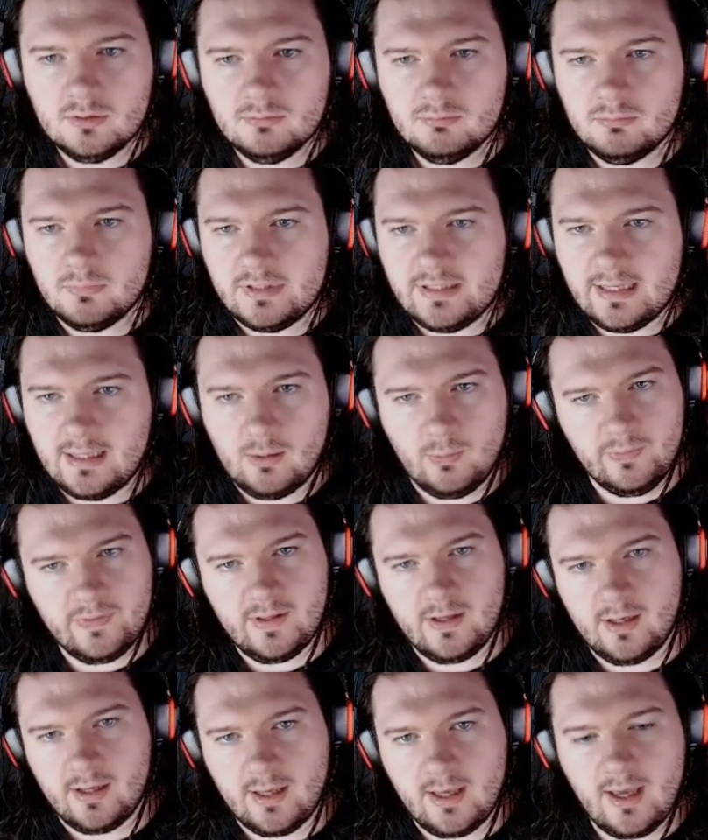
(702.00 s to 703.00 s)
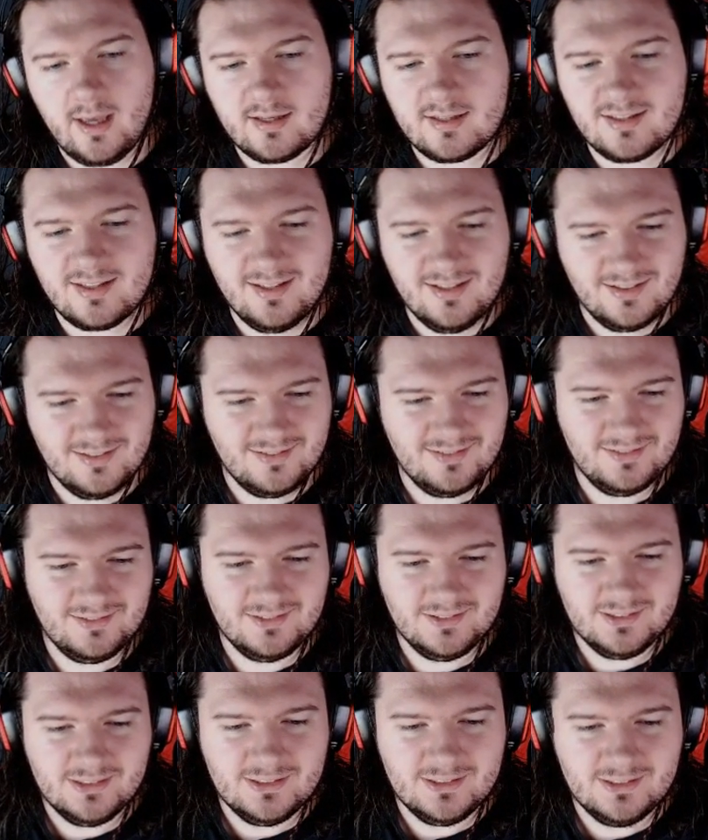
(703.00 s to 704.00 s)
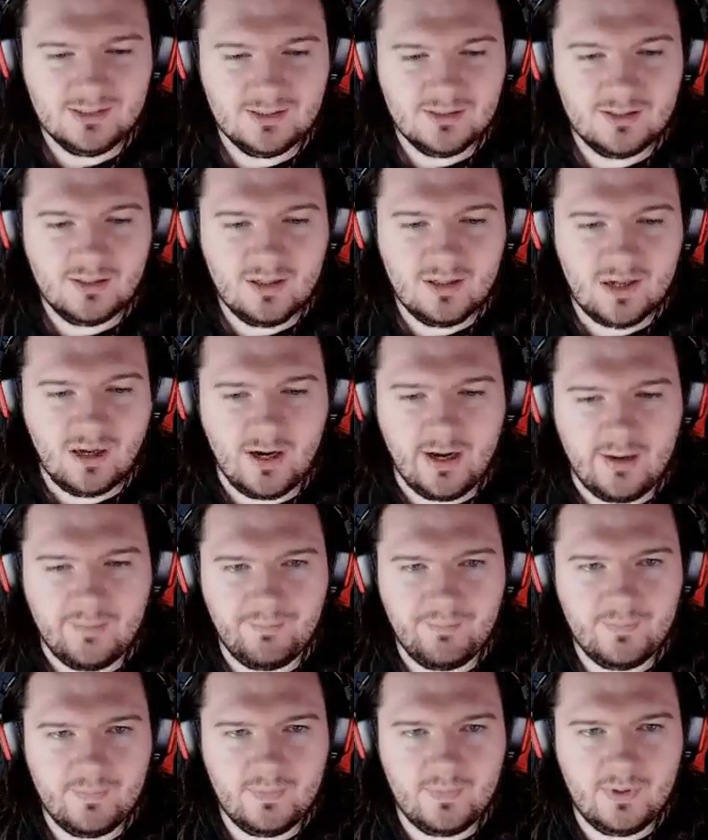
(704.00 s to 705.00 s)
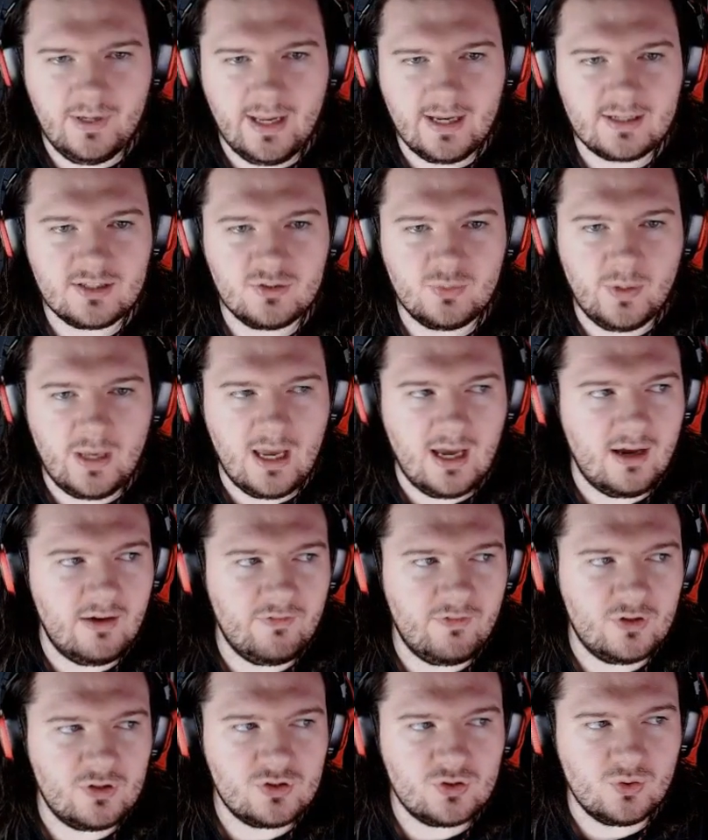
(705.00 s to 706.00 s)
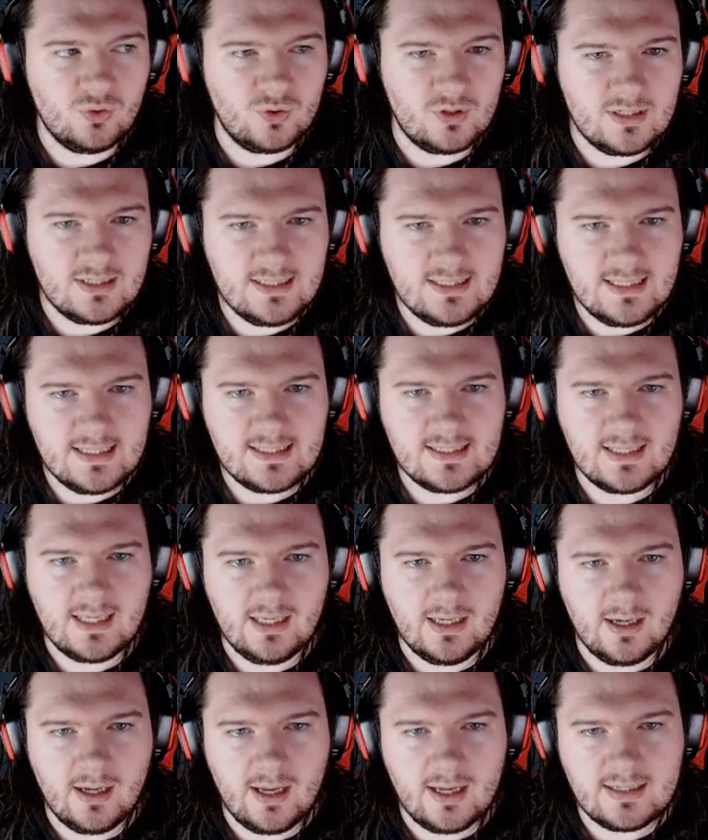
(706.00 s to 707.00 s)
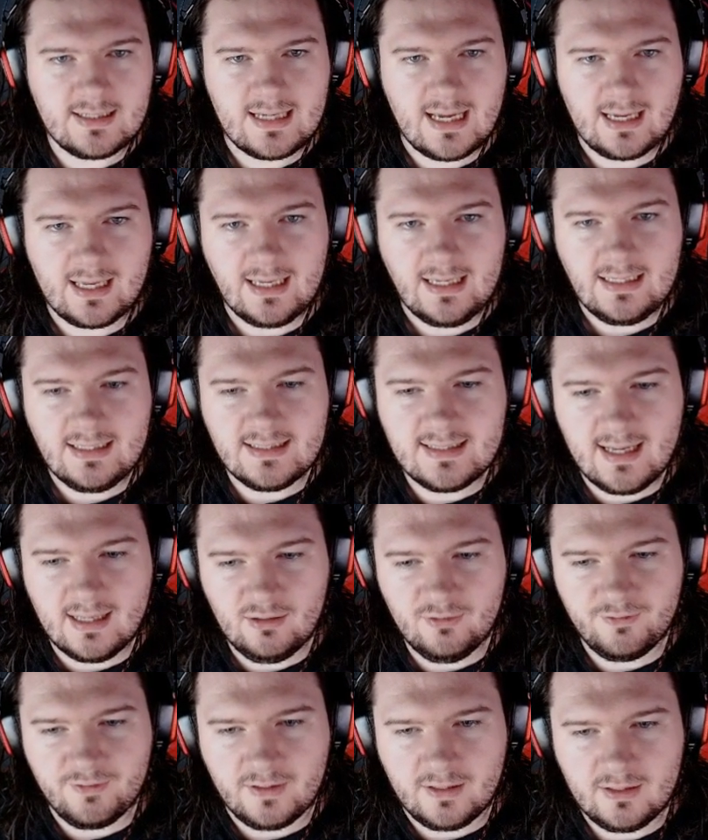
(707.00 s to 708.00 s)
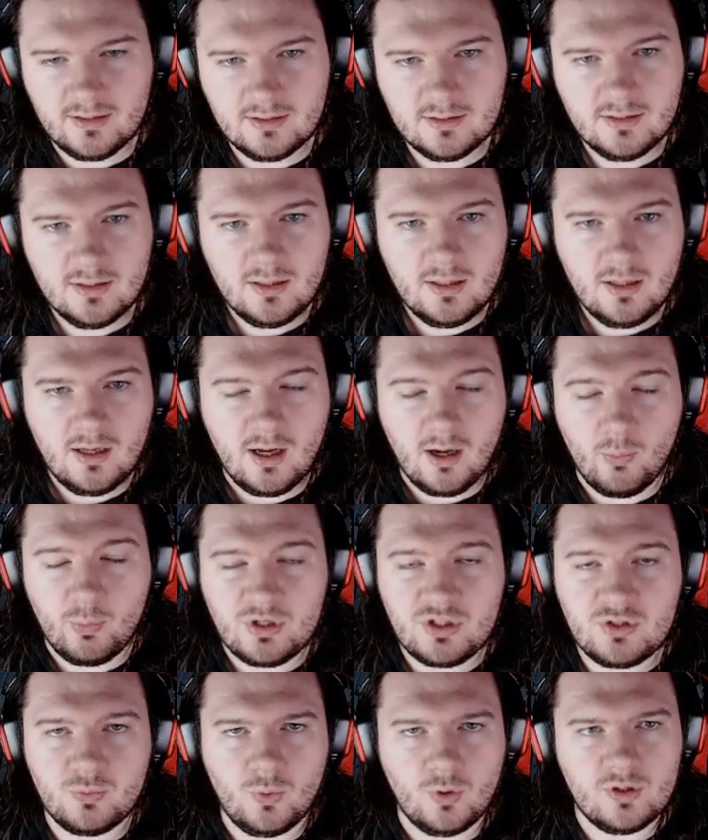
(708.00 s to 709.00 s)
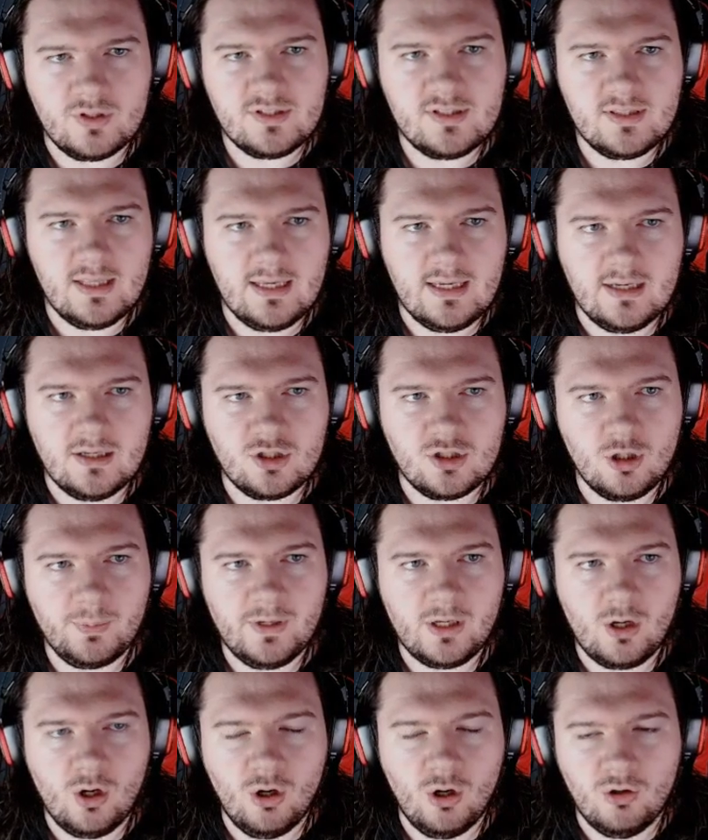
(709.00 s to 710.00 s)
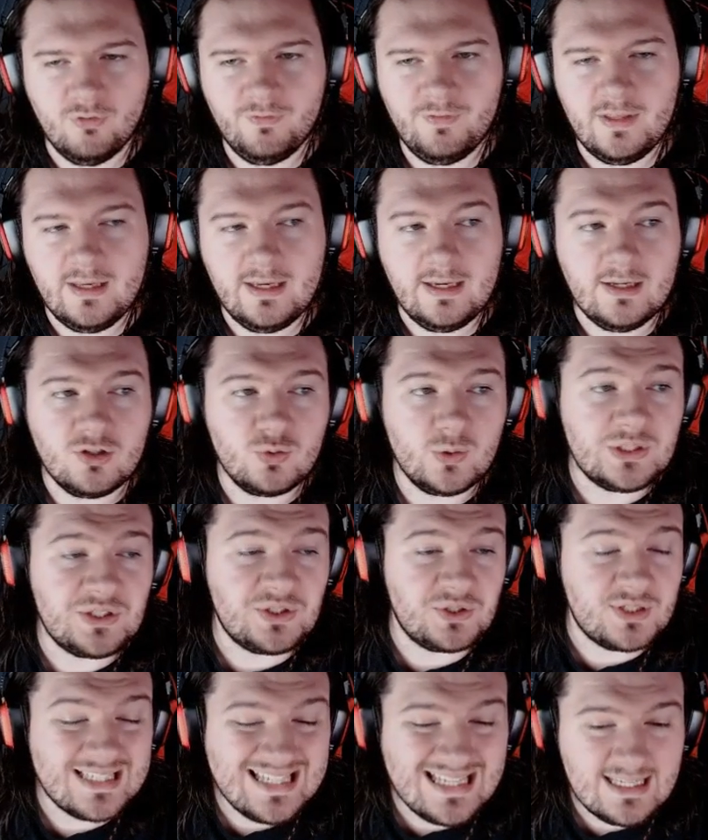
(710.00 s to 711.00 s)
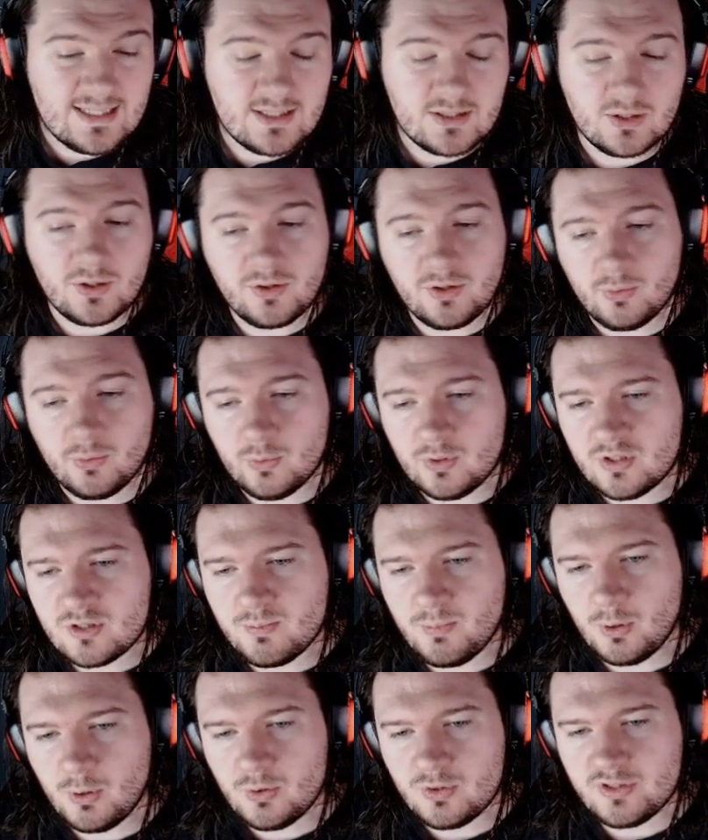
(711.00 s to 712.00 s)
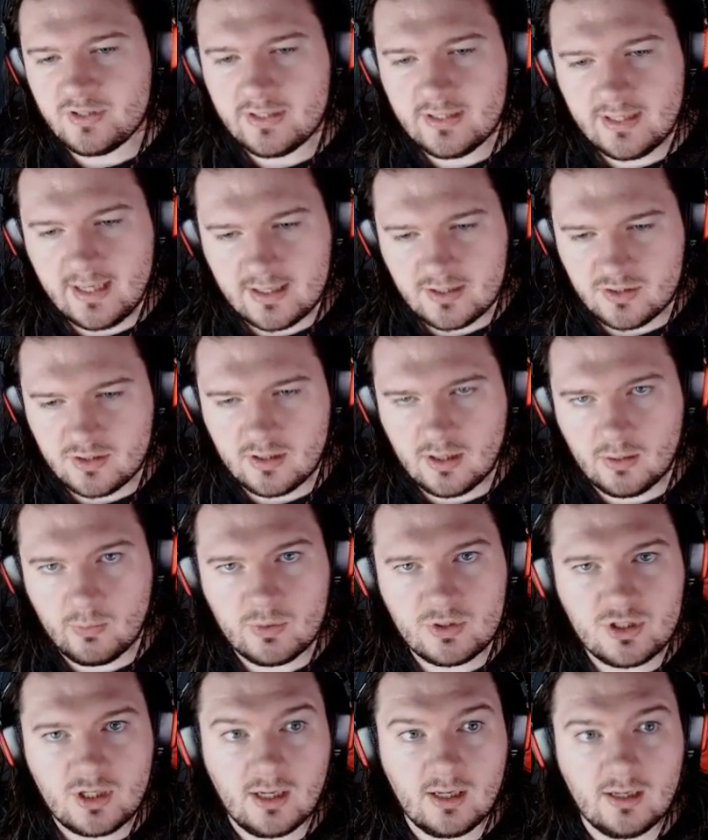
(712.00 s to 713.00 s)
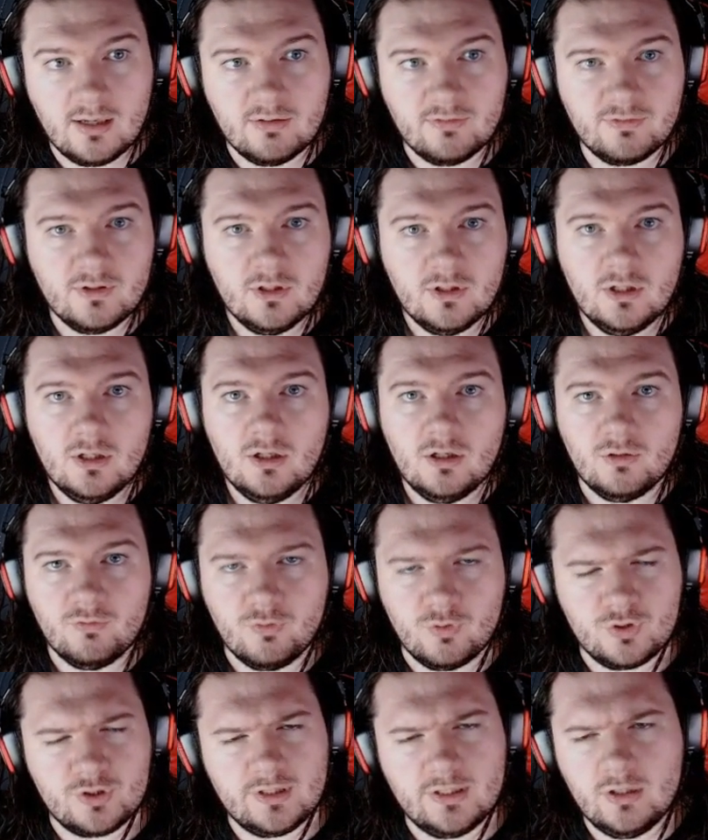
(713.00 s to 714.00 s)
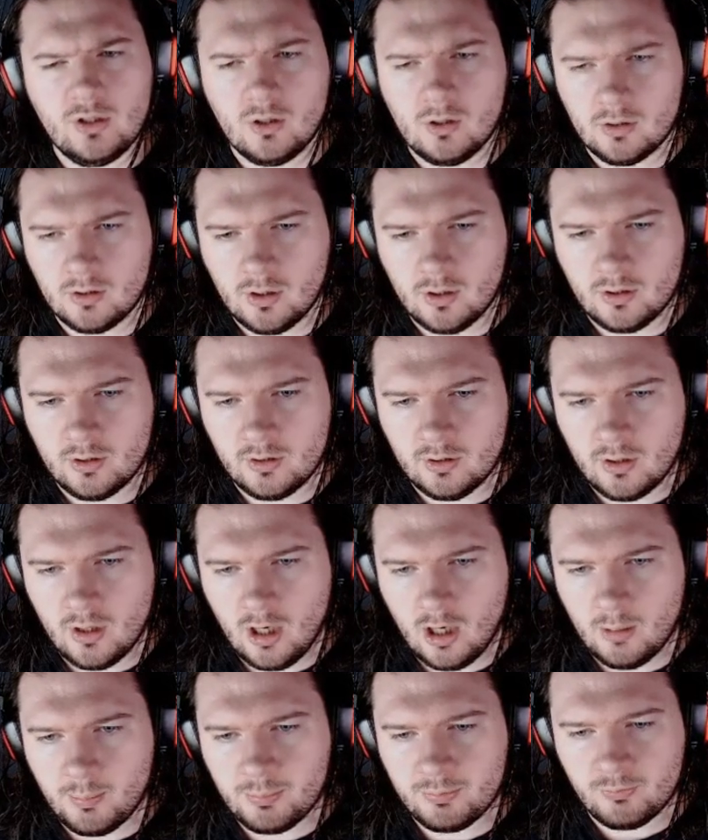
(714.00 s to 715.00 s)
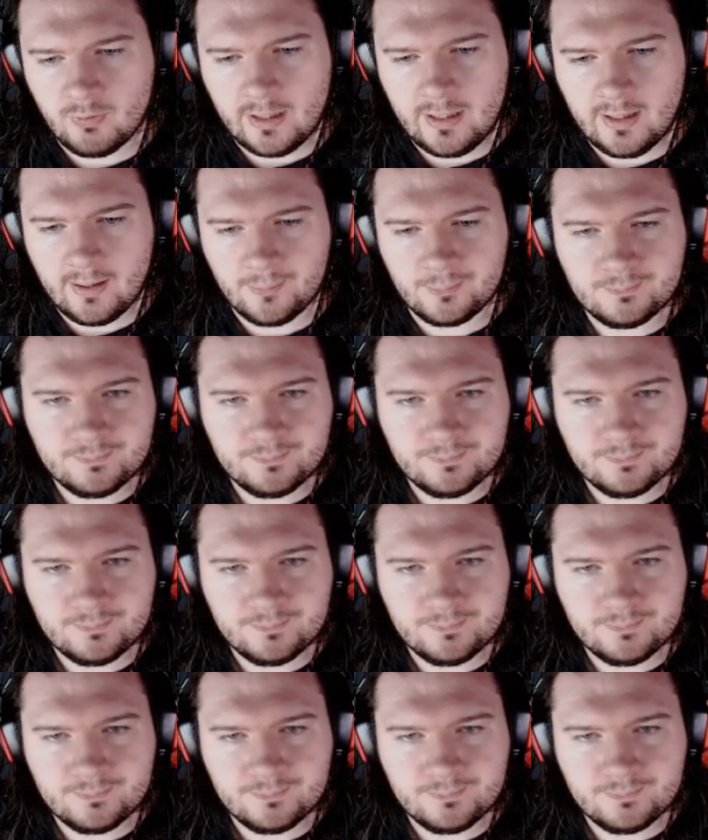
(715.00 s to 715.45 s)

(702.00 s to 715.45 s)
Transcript: deal with it, I guess. Alright, next we have Scordiskia attacking Delphi, which was the topic of the Twitter teaser that was posted yesterday, which I have unfortunately not gotten up right now.